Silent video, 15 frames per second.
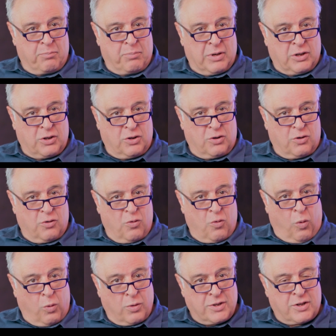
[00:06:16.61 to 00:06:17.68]
But
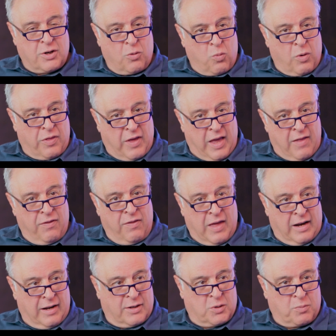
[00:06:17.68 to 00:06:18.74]
also within
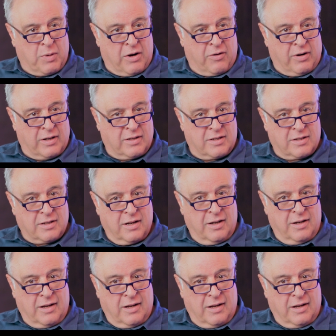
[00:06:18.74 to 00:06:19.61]
that experience,